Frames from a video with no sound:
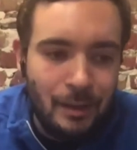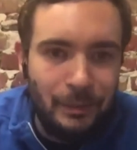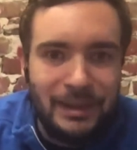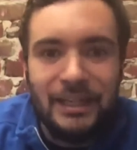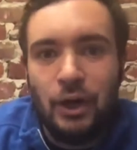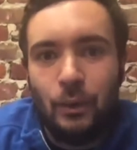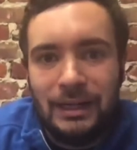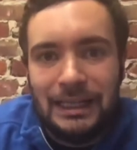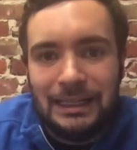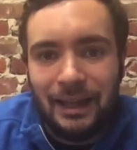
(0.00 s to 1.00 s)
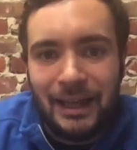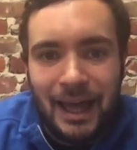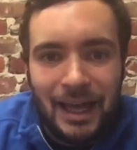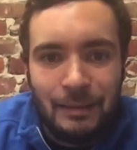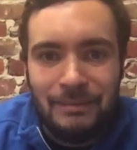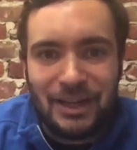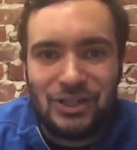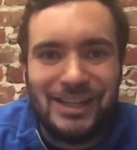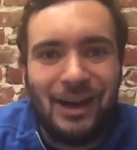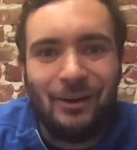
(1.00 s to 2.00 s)
but they don't need a
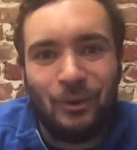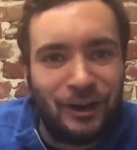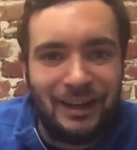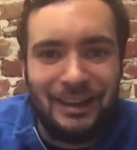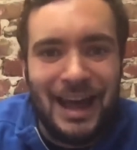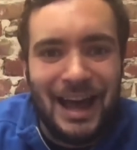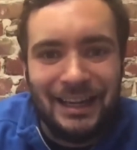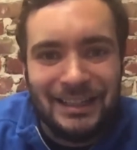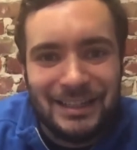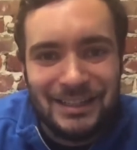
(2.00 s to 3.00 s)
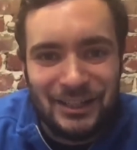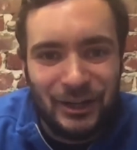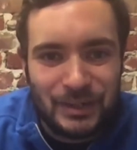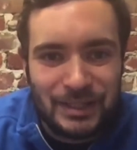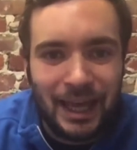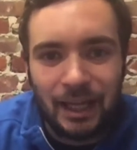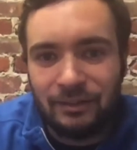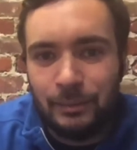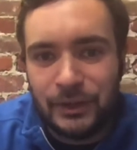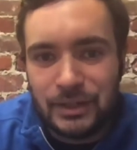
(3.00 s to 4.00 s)
mesh network that is, scaling
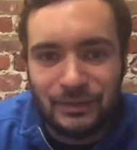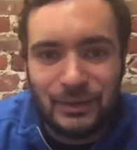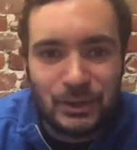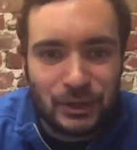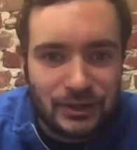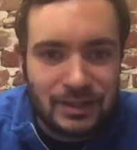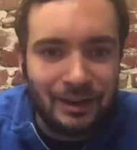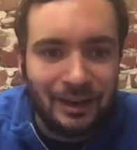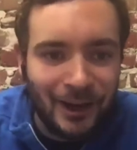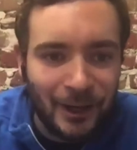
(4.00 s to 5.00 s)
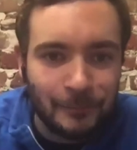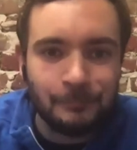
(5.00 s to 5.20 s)
for billions of users.